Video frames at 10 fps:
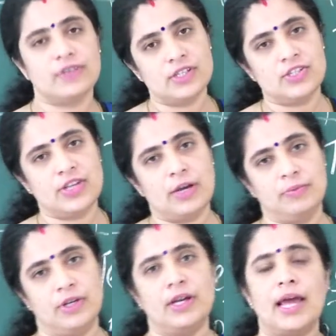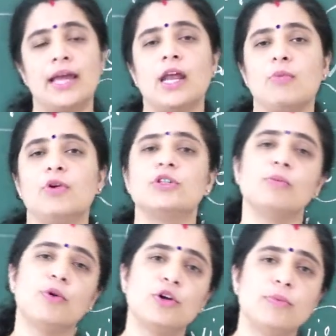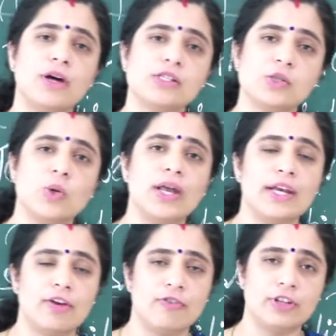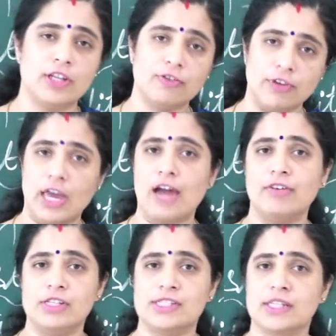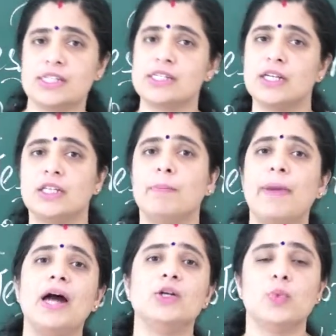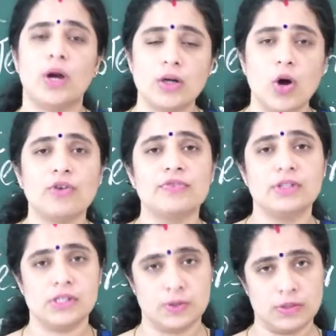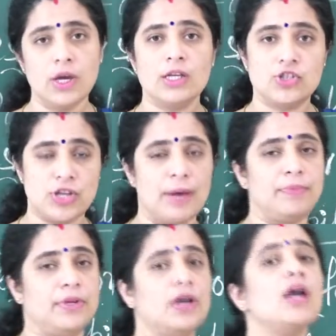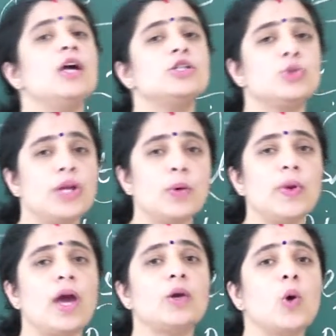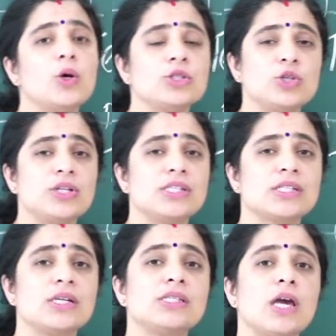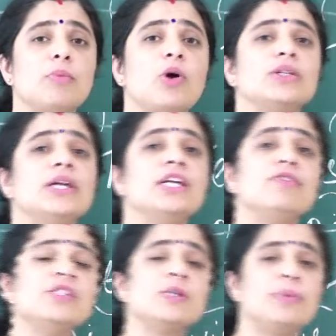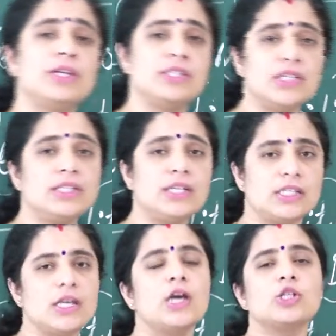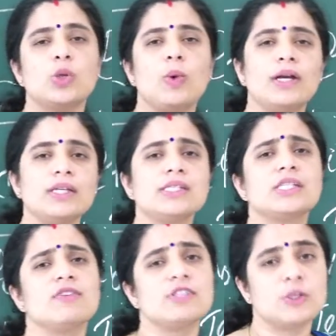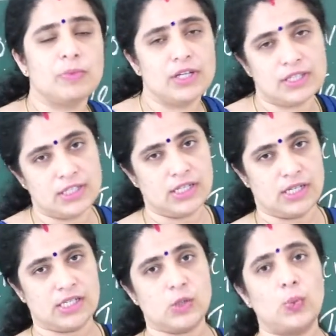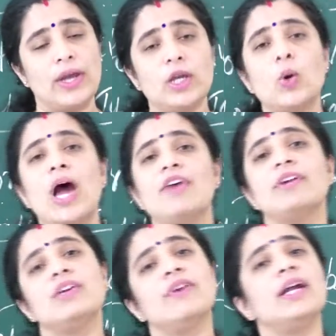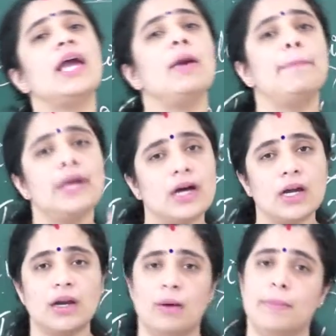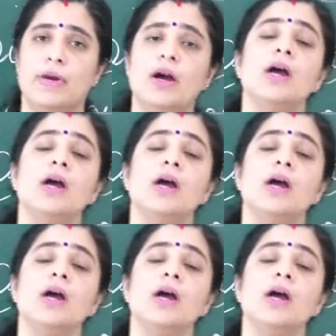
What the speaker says: this chapter and about the board mass rule and everything we have discussed in the part 1 of this chapter. Today we are going to discuss about the divisibility test. So what is divisibility test? When you have given a bigger number,